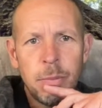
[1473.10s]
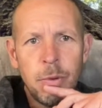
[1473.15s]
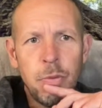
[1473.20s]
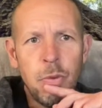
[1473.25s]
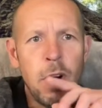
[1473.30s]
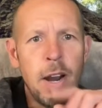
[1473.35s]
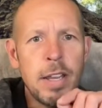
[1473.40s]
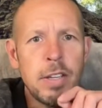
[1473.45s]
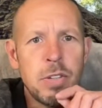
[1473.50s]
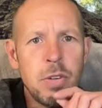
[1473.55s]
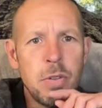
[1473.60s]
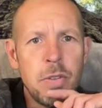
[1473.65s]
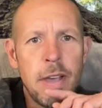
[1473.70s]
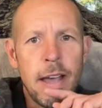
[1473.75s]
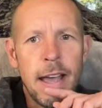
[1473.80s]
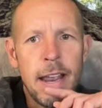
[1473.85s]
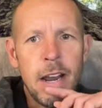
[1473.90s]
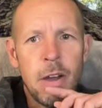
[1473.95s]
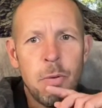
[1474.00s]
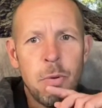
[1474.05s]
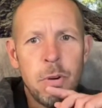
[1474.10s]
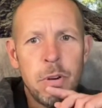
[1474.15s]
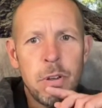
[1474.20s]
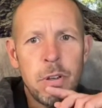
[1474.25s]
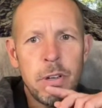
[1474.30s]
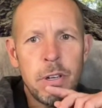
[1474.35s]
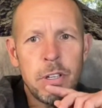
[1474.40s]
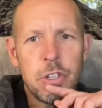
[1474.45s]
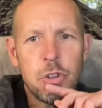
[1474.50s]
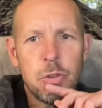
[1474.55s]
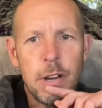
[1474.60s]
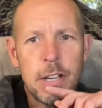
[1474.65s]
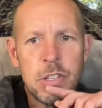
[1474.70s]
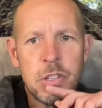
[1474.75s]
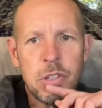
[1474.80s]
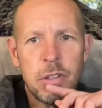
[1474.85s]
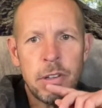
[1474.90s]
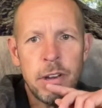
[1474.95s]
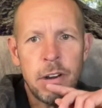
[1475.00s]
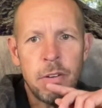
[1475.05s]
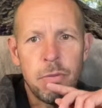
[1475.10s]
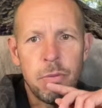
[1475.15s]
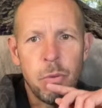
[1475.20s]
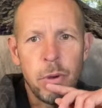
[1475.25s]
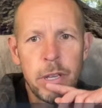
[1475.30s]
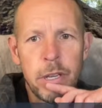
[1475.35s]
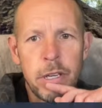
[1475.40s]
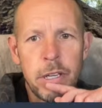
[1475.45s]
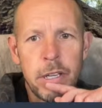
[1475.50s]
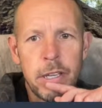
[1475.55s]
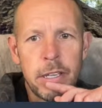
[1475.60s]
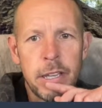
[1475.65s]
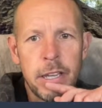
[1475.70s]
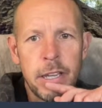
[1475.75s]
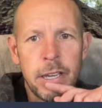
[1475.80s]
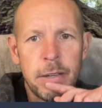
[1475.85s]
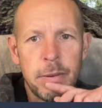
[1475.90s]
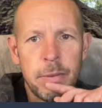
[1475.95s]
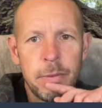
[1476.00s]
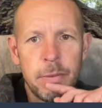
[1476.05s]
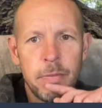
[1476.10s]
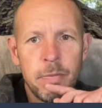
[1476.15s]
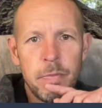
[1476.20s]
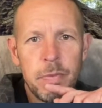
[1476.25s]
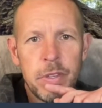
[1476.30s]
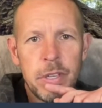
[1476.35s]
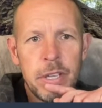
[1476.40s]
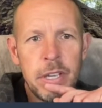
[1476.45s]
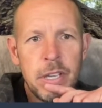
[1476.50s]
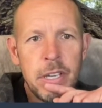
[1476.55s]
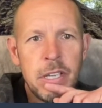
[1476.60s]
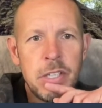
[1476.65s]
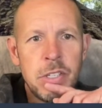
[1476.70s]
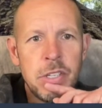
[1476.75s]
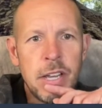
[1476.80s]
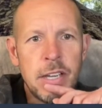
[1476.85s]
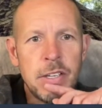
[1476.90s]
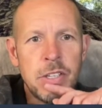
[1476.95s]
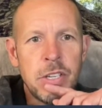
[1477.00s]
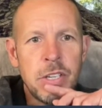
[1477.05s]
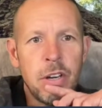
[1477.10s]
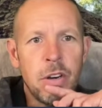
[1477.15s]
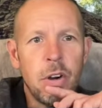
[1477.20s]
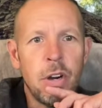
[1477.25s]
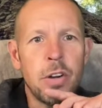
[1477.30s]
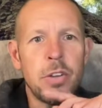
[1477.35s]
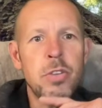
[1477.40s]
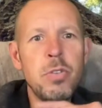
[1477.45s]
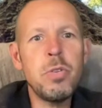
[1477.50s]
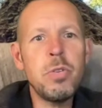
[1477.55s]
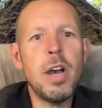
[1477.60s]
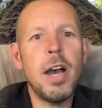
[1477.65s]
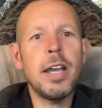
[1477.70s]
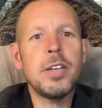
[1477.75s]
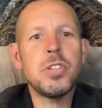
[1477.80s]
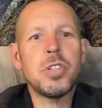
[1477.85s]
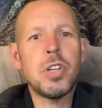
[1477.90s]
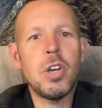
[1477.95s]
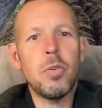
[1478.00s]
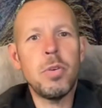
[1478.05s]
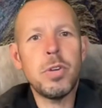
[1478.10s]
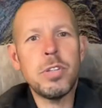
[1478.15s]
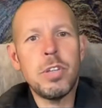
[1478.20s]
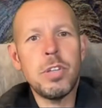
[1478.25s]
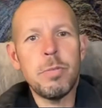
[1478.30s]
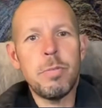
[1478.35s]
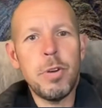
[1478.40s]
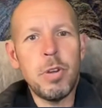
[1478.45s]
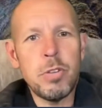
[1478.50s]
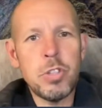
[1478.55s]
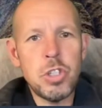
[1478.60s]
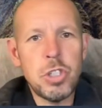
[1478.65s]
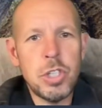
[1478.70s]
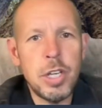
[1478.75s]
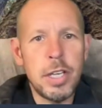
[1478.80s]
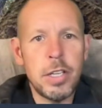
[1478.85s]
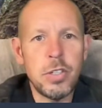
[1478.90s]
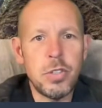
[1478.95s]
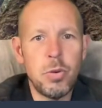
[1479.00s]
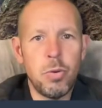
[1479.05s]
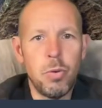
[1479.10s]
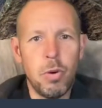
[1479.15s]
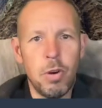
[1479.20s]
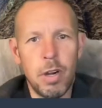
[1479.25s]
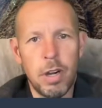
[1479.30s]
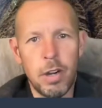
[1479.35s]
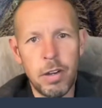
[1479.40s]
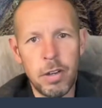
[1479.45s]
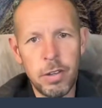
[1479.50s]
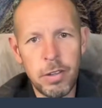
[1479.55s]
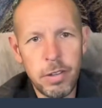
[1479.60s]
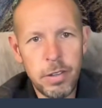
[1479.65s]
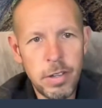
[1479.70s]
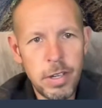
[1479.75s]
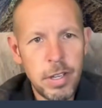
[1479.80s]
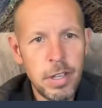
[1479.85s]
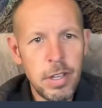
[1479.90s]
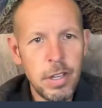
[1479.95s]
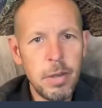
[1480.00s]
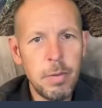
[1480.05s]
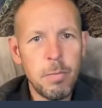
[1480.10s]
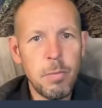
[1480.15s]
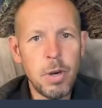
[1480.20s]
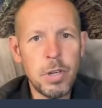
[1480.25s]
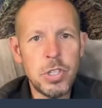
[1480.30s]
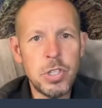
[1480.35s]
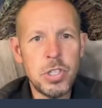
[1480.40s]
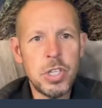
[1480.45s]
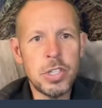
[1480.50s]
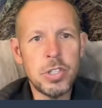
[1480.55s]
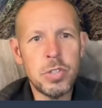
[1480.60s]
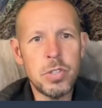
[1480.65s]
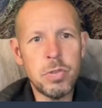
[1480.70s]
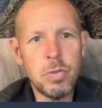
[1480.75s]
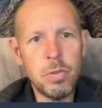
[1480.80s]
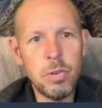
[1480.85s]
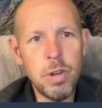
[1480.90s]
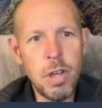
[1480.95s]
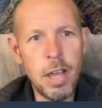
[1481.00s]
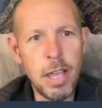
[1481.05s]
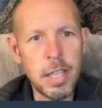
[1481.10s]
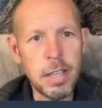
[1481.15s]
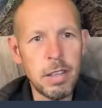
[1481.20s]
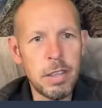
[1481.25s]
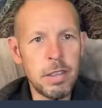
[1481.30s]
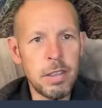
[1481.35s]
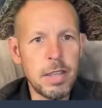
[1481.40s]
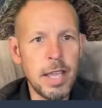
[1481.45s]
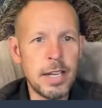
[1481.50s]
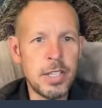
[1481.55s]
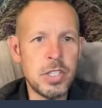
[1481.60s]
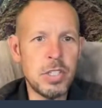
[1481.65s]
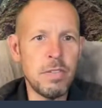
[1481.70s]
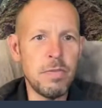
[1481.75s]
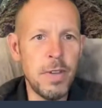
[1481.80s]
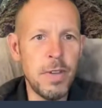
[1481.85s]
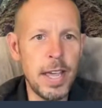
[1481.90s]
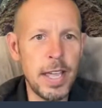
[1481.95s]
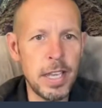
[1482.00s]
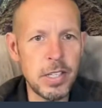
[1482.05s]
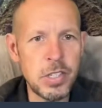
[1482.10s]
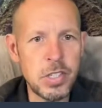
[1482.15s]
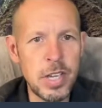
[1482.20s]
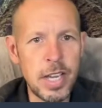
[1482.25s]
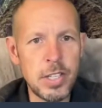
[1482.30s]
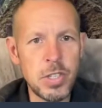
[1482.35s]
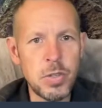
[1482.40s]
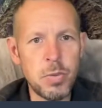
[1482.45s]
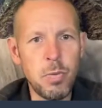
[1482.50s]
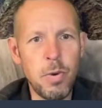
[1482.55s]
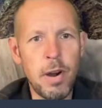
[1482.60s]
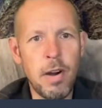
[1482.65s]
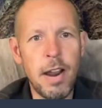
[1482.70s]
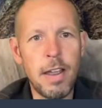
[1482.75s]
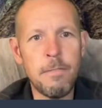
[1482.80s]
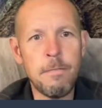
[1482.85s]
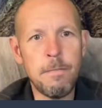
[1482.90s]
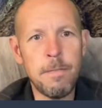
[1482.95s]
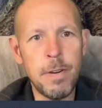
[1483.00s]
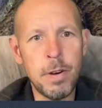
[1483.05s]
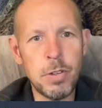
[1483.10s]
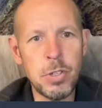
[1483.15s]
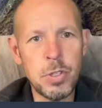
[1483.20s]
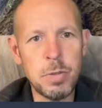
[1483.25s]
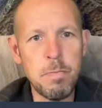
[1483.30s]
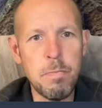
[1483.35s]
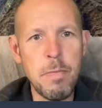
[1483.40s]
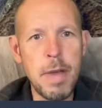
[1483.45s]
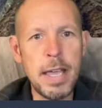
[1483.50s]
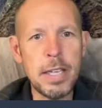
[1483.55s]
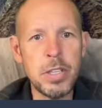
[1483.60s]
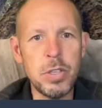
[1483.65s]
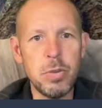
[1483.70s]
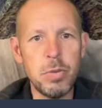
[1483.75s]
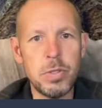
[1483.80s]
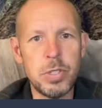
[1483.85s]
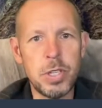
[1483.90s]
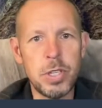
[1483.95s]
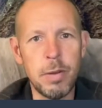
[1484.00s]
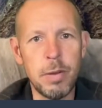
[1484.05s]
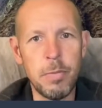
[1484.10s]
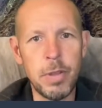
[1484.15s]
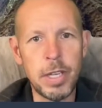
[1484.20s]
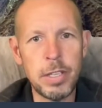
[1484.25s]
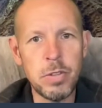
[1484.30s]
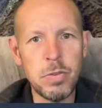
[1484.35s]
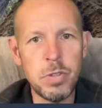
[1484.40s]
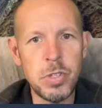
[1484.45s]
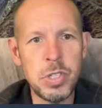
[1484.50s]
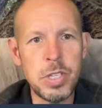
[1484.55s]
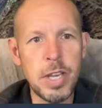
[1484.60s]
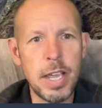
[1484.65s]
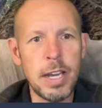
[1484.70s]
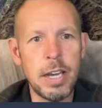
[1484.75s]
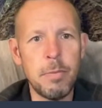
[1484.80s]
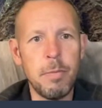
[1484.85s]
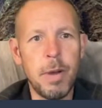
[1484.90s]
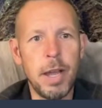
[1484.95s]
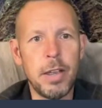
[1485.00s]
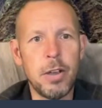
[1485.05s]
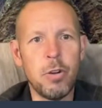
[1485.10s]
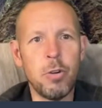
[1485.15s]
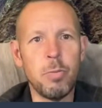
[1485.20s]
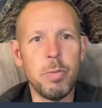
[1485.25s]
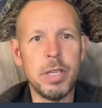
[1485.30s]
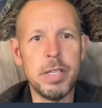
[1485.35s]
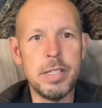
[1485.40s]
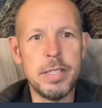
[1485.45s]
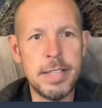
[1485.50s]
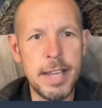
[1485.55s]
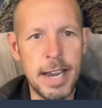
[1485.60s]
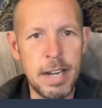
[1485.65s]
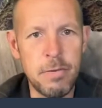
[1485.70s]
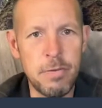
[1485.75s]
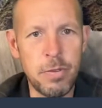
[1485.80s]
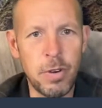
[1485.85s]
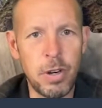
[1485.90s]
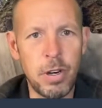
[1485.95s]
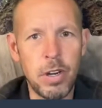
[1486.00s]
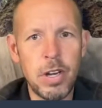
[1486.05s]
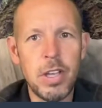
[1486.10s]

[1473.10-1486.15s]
I do that, I want to address Clairvoyant again. He says here, are you guys going to the PulseChain tour? March 6th through 9th. That's in Vegas. That's where I first met you, Tim. Then you stayed at my home in Denver.